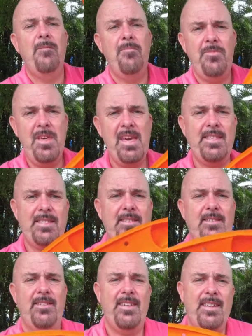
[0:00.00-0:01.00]

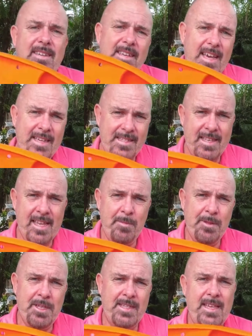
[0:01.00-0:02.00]
This is a Deep
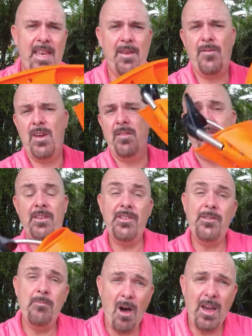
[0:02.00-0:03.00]
6 Eddy fin. This
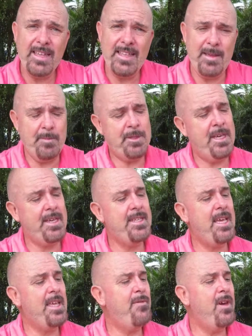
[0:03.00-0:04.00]
is my Deep 6
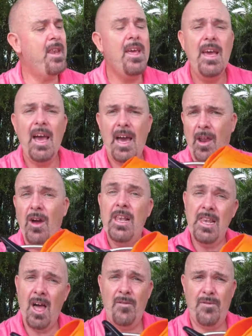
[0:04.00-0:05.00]
Eddy fin, and I
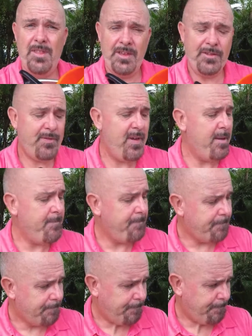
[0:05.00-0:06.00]
love this fin.
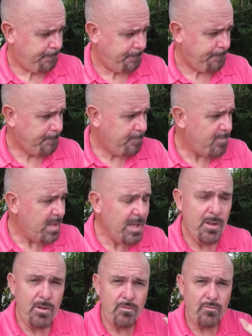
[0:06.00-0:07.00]

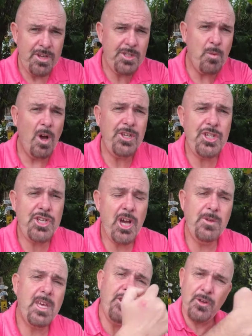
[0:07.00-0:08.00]
Reason why she
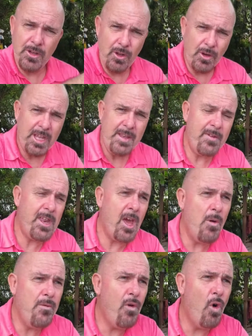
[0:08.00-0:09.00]
chose it, and you can look in the
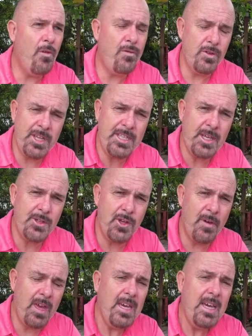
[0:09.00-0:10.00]
video for details of
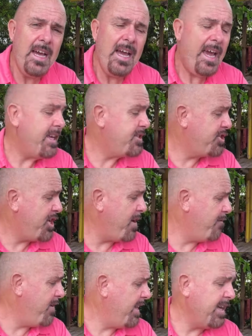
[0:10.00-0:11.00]
it. It's a jet
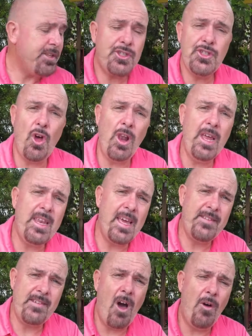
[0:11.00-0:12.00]
fin, it's solid,
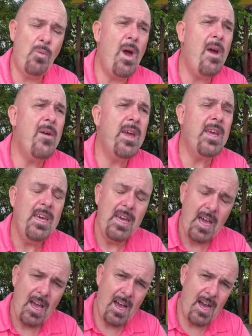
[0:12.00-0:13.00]
it's hard wearing,
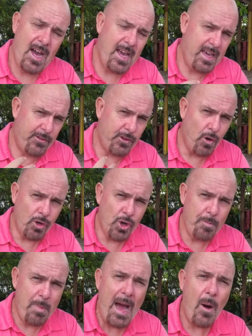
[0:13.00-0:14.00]
it's got
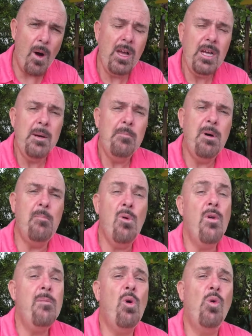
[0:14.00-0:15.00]
good power, but
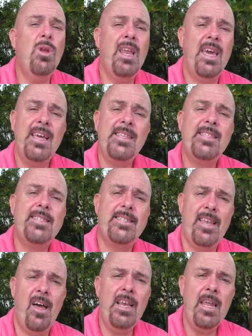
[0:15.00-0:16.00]
more importantly, it's
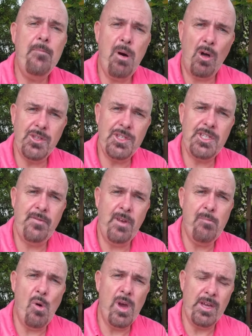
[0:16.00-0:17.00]
slightly positively
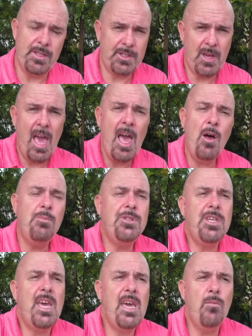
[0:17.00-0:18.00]
buoyant, so helps
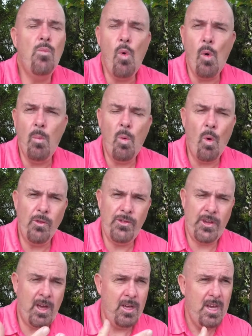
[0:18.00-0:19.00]
in warm
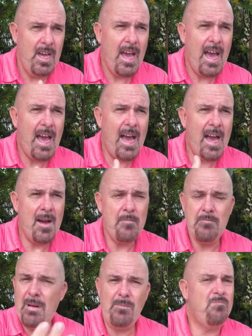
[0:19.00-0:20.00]
water,
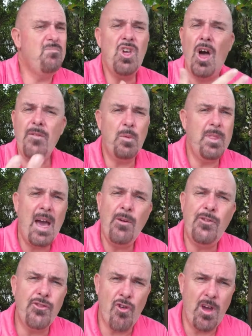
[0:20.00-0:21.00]
diving
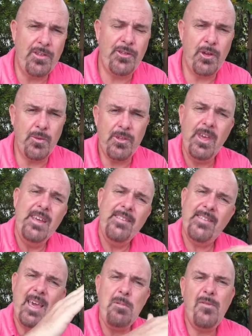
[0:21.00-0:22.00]
without a dry suit,
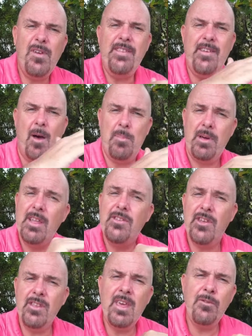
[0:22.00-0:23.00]
to keep your feet up, and
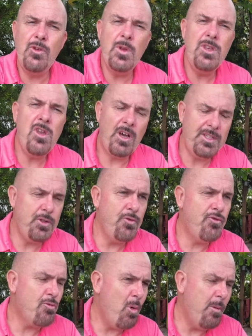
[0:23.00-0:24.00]
it gives you a nice
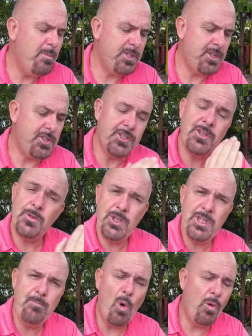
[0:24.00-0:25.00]
neutral buoyant position. So
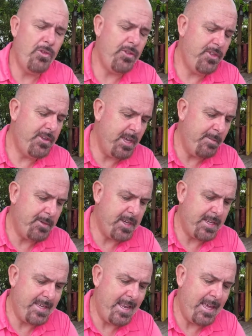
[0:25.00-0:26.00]
she bought the Deep
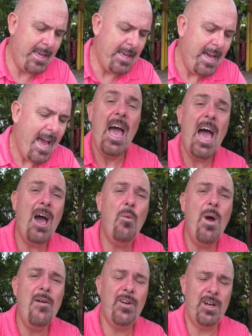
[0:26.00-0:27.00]
6 Eddy.
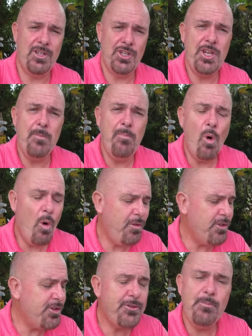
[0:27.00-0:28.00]
However, she bought
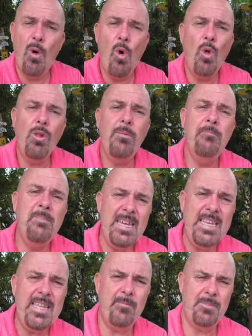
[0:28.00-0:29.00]
the small,
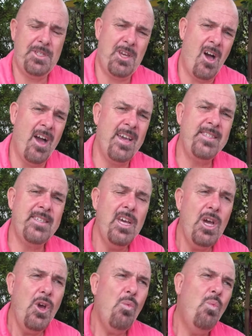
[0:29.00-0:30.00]
medium size,
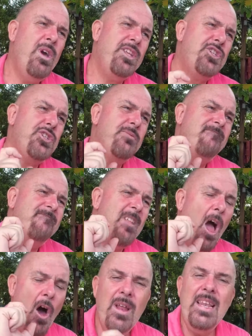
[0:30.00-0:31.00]
which
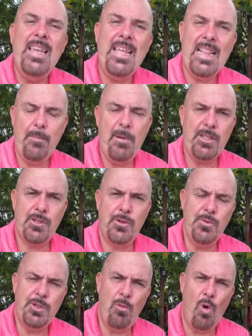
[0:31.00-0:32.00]
are a little bit too
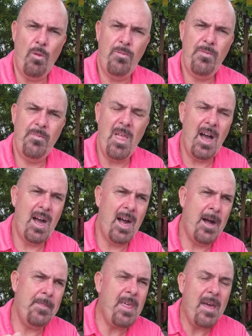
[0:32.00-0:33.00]
small.
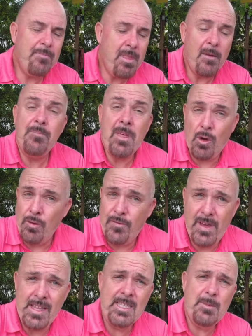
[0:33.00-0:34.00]
They're good
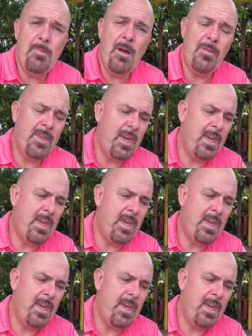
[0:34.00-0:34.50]
fins, but the